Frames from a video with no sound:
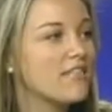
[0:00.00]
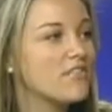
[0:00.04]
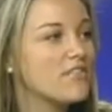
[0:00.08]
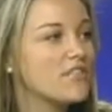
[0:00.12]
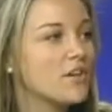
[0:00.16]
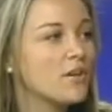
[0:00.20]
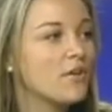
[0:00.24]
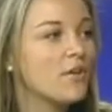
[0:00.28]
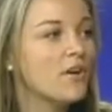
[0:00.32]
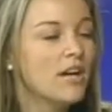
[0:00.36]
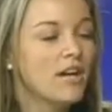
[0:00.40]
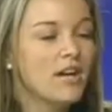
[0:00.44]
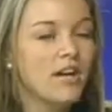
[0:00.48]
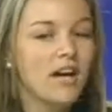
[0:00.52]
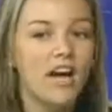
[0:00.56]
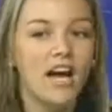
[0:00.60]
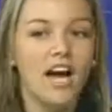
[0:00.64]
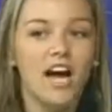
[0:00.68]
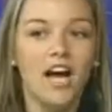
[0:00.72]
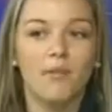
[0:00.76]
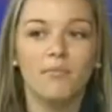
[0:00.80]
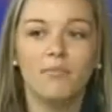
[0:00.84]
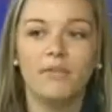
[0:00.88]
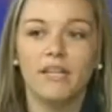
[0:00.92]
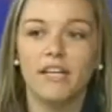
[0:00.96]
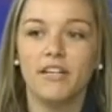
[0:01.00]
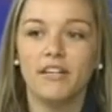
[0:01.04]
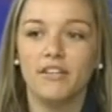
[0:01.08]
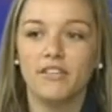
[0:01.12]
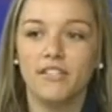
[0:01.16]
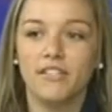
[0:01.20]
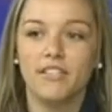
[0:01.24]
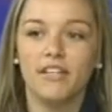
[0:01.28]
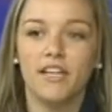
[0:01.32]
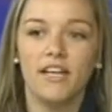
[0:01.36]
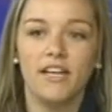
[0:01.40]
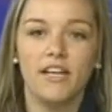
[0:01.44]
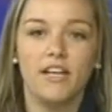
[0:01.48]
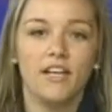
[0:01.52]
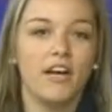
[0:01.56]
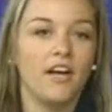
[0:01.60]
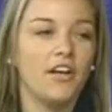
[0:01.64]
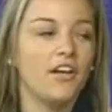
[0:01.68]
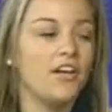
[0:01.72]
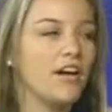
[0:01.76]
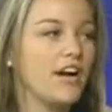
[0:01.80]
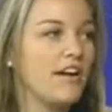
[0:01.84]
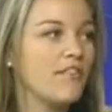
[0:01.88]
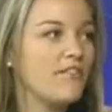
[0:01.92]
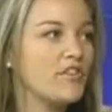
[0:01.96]
So later today at
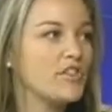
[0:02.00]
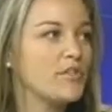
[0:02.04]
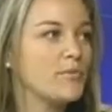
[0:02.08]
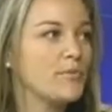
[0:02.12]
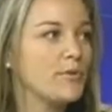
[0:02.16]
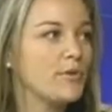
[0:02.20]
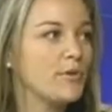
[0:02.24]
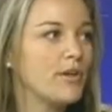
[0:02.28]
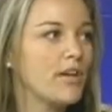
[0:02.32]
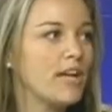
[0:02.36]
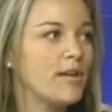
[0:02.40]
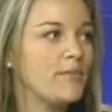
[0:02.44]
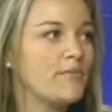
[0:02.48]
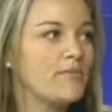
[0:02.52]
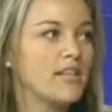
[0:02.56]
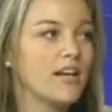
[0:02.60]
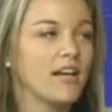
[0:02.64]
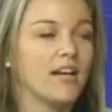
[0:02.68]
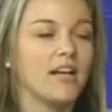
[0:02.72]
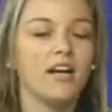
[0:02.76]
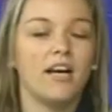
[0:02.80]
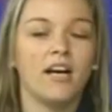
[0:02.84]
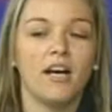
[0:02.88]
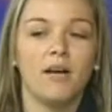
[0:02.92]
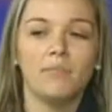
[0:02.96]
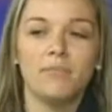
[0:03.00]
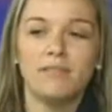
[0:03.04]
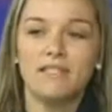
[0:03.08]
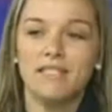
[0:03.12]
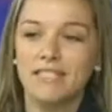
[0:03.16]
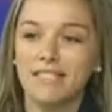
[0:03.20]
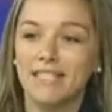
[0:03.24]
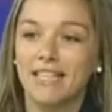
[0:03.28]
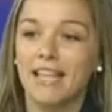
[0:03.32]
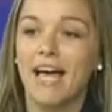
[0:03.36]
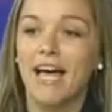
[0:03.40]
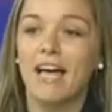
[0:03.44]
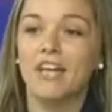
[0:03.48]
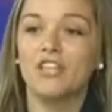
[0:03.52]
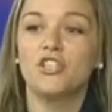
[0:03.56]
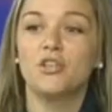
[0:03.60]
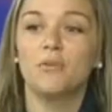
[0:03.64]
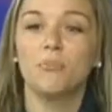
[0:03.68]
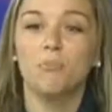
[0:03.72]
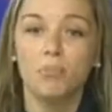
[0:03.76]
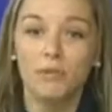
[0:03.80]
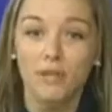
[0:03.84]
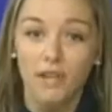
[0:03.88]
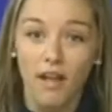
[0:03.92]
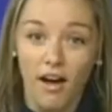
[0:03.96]

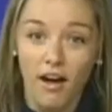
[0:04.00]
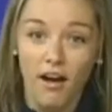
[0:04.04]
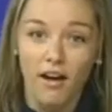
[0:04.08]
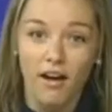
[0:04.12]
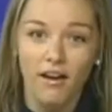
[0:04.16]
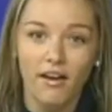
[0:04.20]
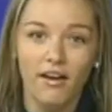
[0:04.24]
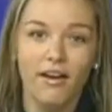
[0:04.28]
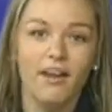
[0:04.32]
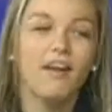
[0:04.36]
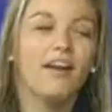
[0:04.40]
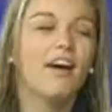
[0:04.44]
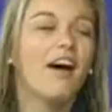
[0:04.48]
notyouraveragebooTcamp.com/blog,